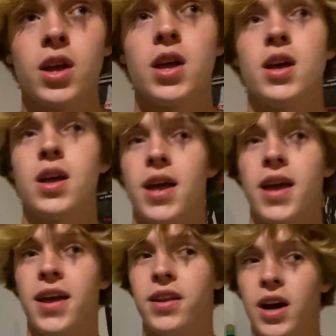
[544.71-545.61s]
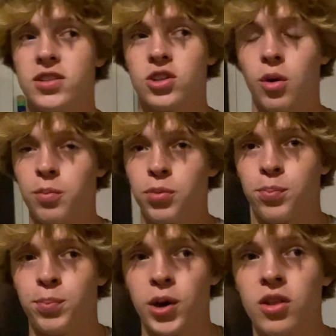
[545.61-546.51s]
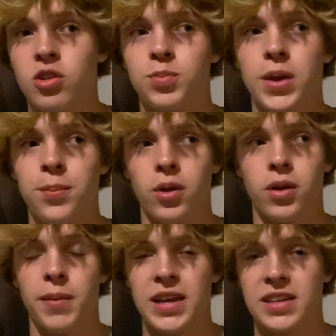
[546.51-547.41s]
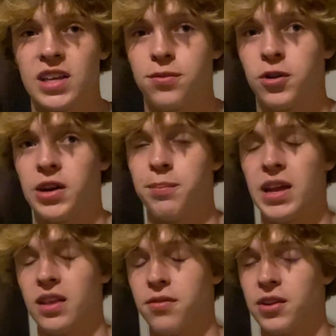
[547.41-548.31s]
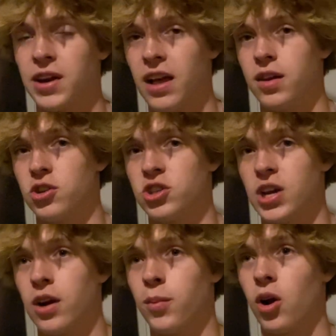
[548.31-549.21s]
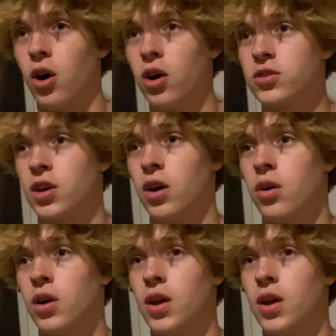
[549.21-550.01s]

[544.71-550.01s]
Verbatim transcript: Yeah. And uh, so putting in those people, it makes sense for it being the finale of your channel, but also